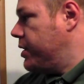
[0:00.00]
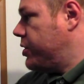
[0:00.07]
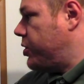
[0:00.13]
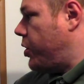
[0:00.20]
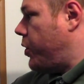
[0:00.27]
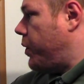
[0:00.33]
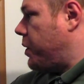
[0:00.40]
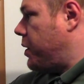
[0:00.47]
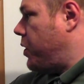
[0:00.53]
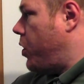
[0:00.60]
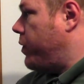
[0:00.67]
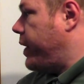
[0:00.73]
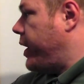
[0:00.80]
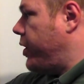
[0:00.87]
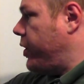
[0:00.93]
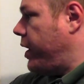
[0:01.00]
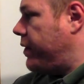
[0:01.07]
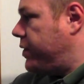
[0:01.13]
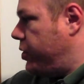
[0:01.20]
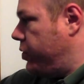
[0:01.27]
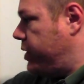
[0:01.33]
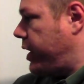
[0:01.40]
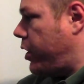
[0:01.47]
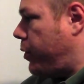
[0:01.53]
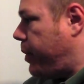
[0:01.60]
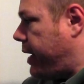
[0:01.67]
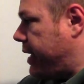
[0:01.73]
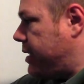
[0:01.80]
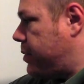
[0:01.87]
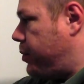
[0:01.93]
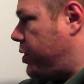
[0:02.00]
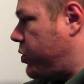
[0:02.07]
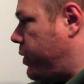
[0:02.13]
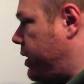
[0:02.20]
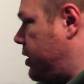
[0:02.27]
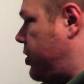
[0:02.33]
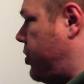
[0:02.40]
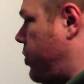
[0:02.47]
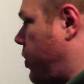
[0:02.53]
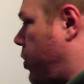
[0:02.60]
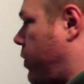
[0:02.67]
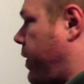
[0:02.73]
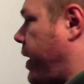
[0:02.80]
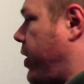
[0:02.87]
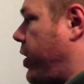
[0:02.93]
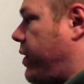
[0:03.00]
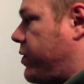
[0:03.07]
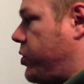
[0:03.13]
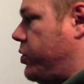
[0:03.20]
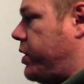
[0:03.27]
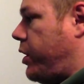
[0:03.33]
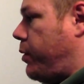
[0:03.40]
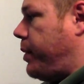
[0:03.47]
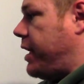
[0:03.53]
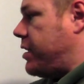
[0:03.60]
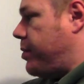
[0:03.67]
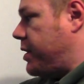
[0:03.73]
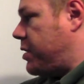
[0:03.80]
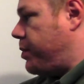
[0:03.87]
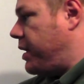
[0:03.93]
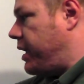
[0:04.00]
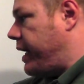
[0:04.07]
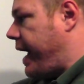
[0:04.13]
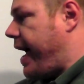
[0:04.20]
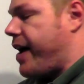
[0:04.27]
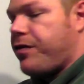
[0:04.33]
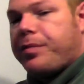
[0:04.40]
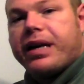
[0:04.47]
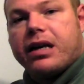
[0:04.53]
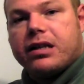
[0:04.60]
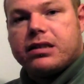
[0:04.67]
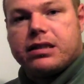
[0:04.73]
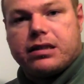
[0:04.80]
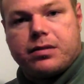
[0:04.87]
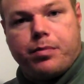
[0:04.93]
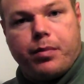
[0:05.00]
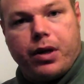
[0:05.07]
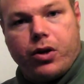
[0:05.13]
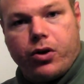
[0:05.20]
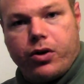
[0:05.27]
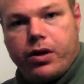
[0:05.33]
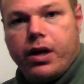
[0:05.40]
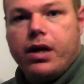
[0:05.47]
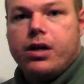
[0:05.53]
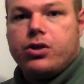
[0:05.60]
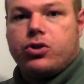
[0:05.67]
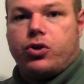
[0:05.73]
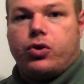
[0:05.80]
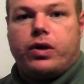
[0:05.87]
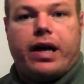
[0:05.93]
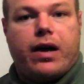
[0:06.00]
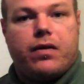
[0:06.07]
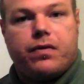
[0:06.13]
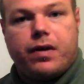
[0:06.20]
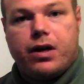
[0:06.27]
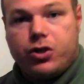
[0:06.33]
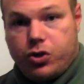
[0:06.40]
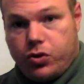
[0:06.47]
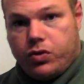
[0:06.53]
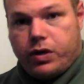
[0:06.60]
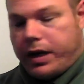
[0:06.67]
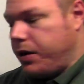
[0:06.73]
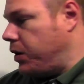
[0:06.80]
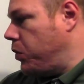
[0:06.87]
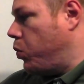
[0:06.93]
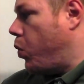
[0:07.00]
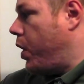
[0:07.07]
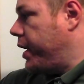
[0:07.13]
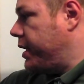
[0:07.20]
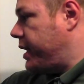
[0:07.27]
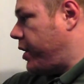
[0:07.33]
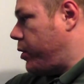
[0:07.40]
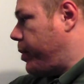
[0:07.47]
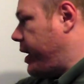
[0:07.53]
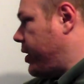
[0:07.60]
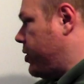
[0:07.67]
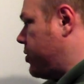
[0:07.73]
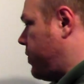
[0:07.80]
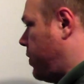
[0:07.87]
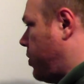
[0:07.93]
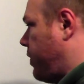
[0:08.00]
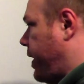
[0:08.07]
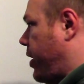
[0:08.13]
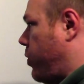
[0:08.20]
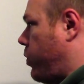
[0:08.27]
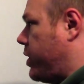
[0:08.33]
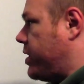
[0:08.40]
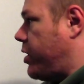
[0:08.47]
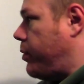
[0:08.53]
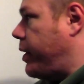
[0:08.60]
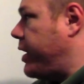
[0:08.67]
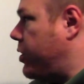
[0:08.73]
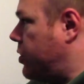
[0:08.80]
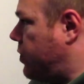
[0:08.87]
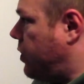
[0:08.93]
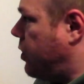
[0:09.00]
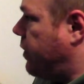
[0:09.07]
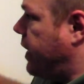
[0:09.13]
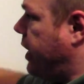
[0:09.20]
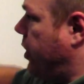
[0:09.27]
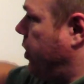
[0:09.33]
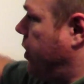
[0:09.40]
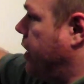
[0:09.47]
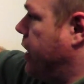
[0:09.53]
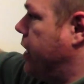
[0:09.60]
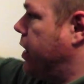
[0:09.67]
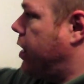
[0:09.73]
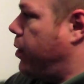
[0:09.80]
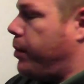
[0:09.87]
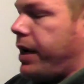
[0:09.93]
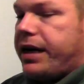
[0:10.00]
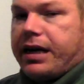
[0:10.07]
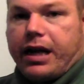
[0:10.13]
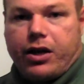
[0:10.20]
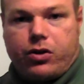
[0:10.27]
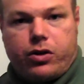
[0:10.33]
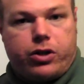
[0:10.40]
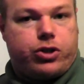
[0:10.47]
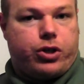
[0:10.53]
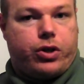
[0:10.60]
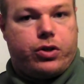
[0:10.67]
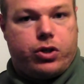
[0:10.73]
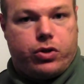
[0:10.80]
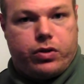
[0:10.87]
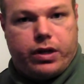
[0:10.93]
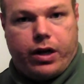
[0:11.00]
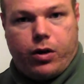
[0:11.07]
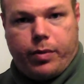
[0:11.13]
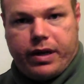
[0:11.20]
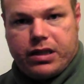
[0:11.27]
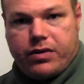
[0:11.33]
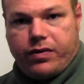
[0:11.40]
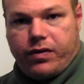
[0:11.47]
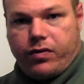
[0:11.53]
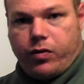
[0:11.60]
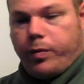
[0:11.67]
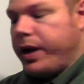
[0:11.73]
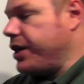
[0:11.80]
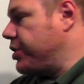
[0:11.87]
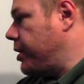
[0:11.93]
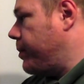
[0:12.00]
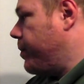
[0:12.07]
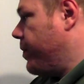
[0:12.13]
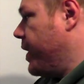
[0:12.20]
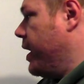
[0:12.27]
So over here you have two terabytes between the two, and over here you have two terabytes, but split it in half because it's mirrored. So you only have two te one terabyte useful over here, one terabyte useful over here, combined together to show you two terabytes of information.